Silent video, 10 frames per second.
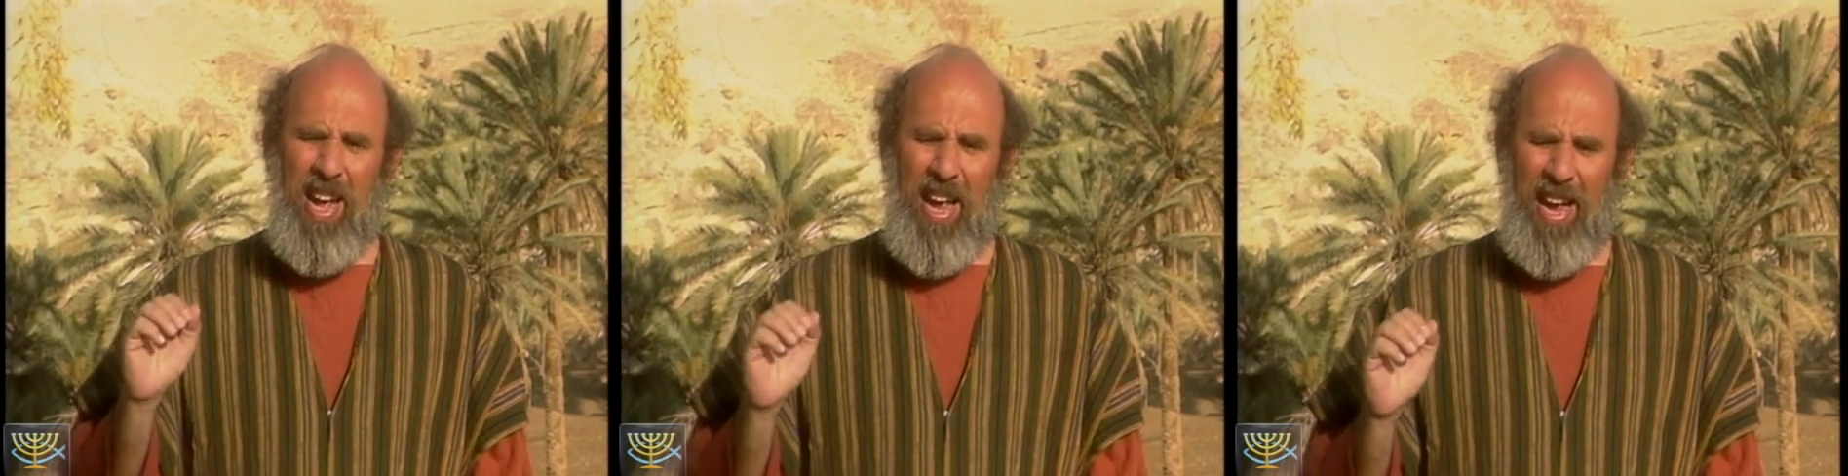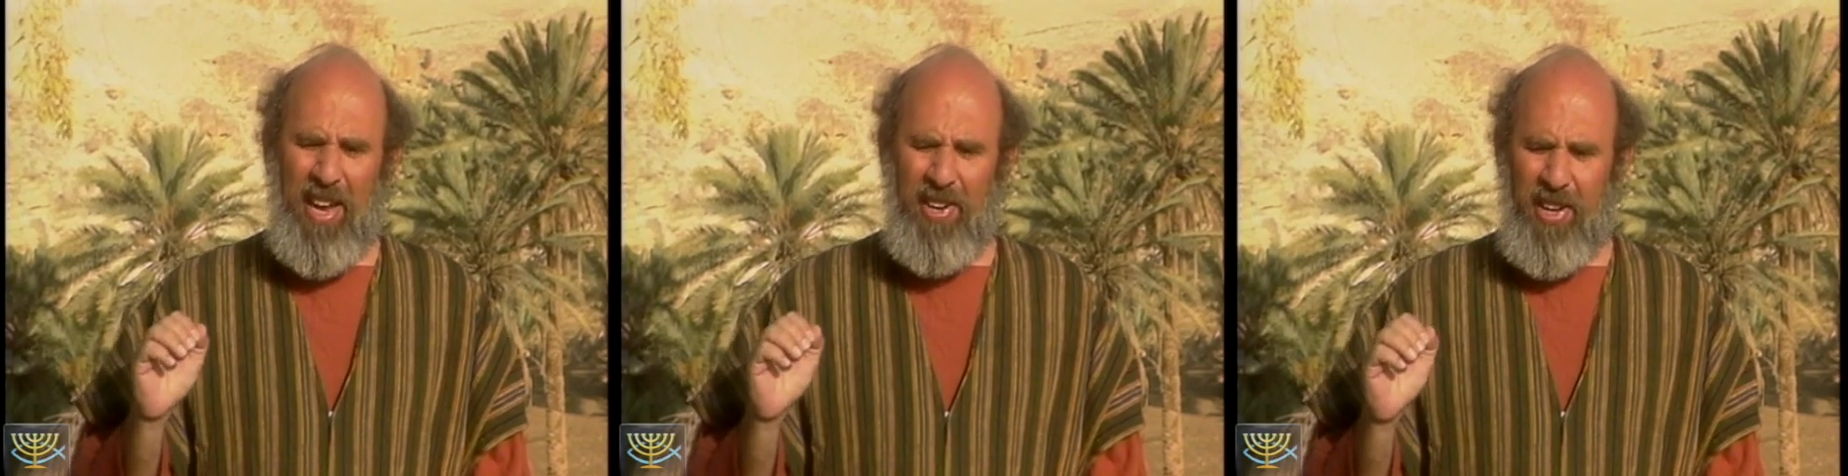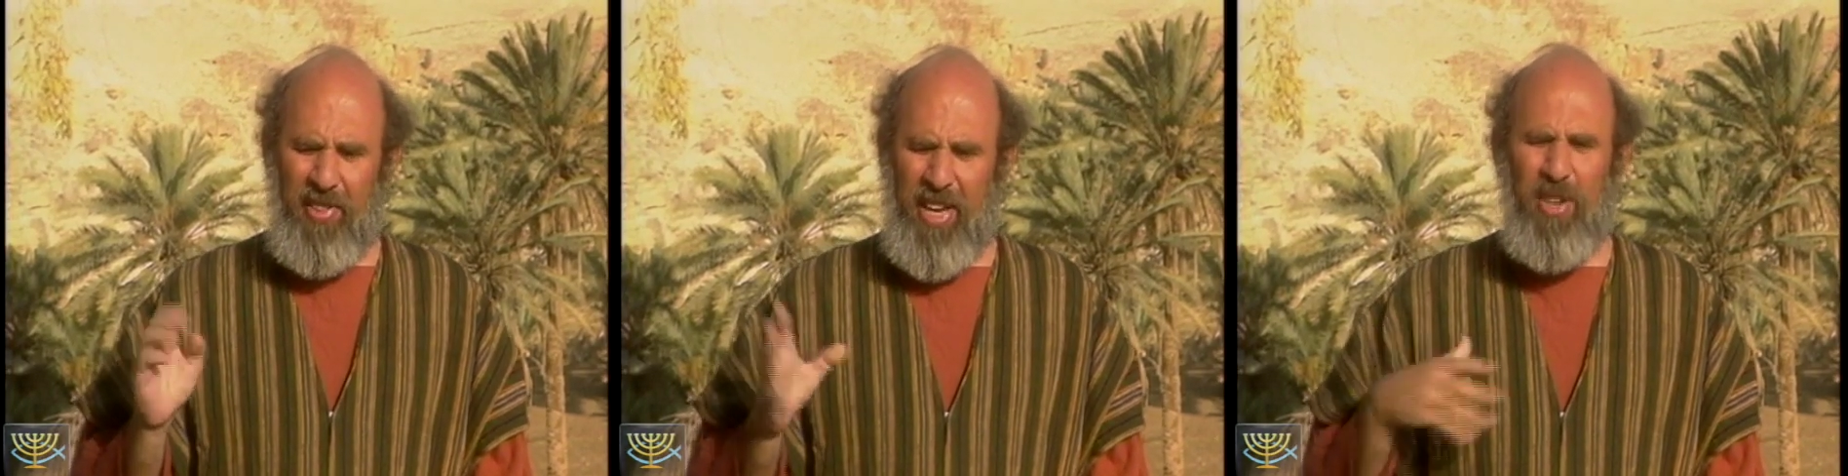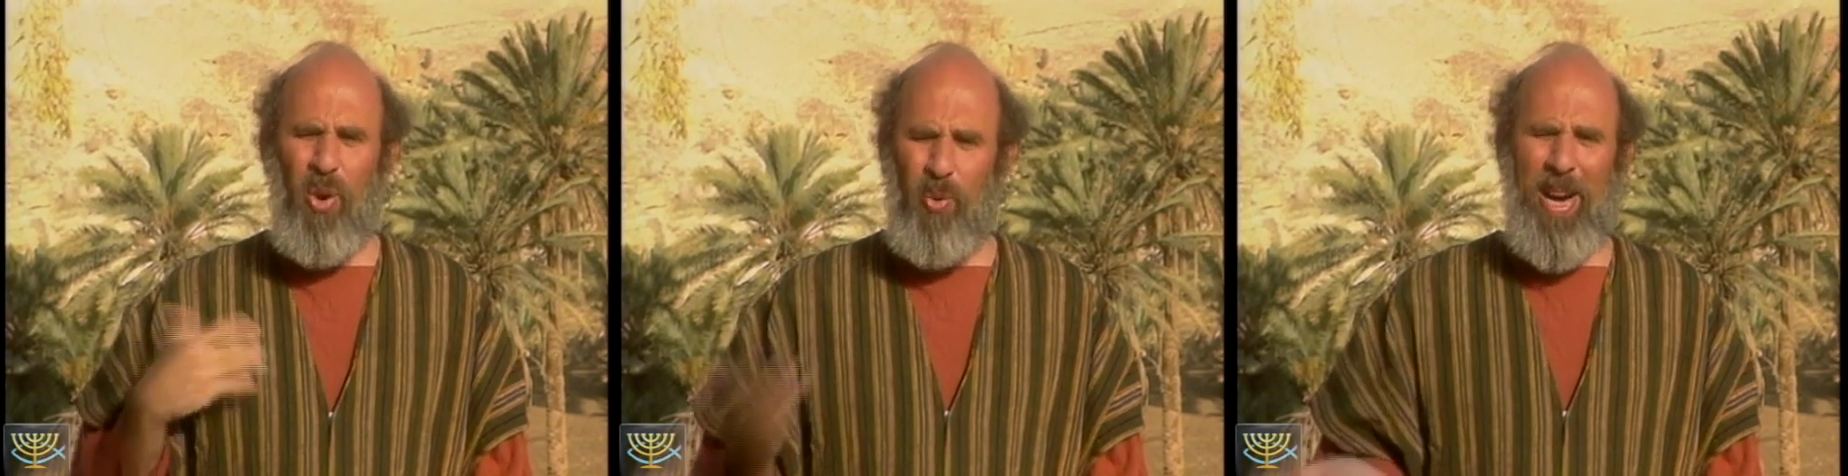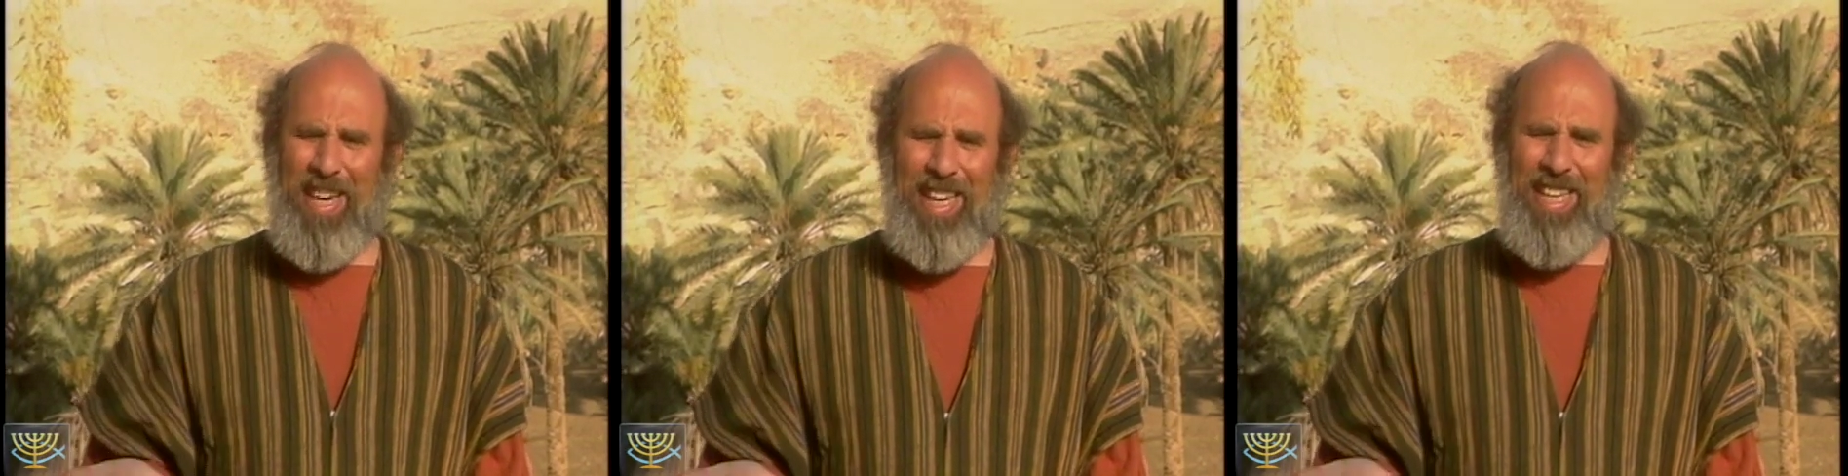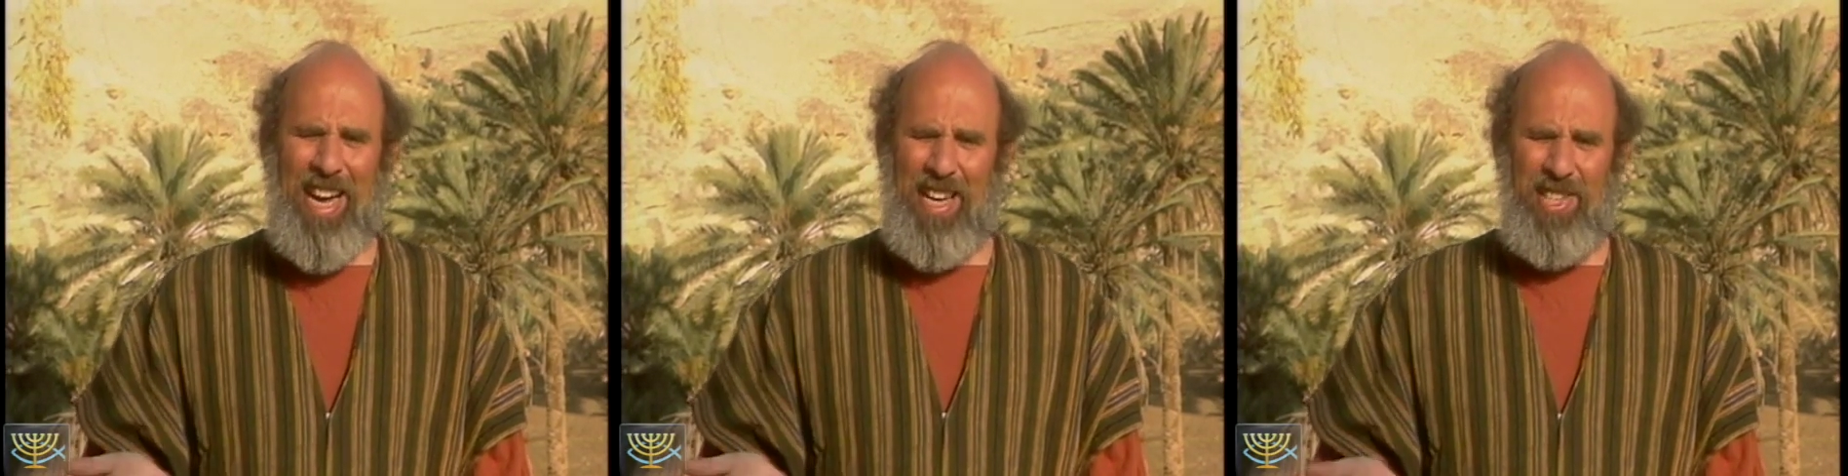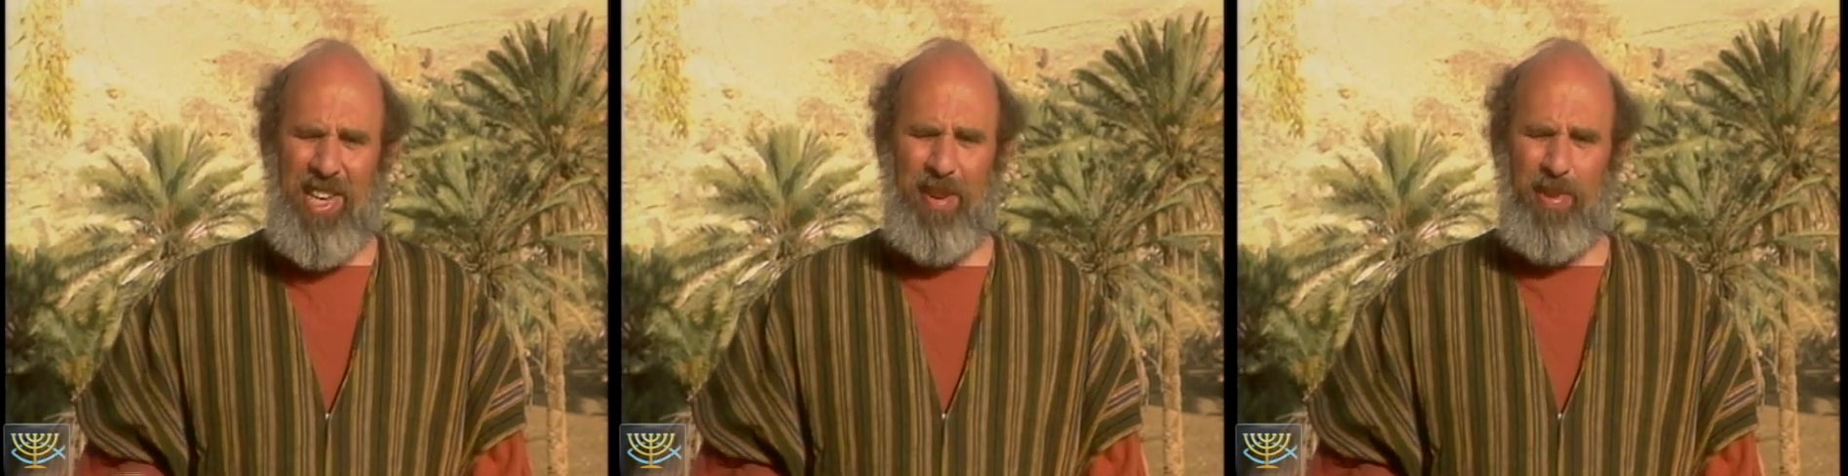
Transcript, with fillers: and uh, they don't recognize him.